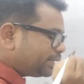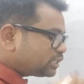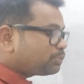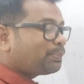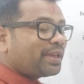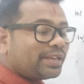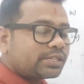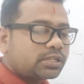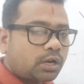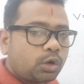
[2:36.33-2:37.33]
It is
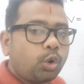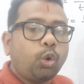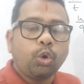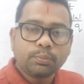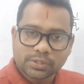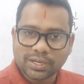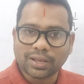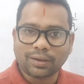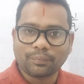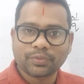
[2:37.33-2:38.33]
based on Ohm's
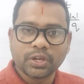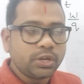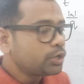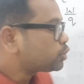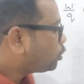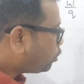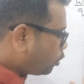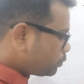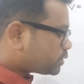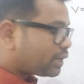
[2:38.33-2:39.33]
law. So
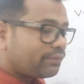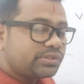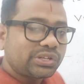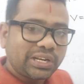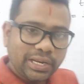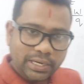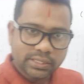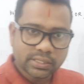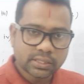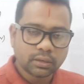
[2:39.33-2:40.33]
Ohm's law, which
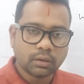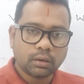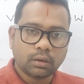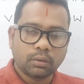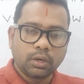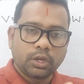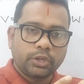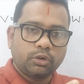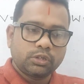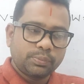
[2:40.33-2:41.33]
relates, uh,
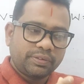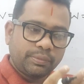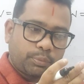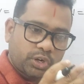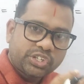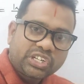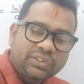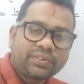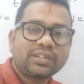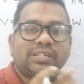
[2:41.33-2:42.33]
you know, between
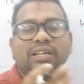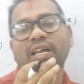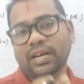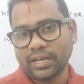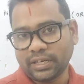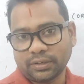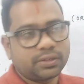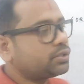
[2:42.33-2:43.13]
potential difference and a current.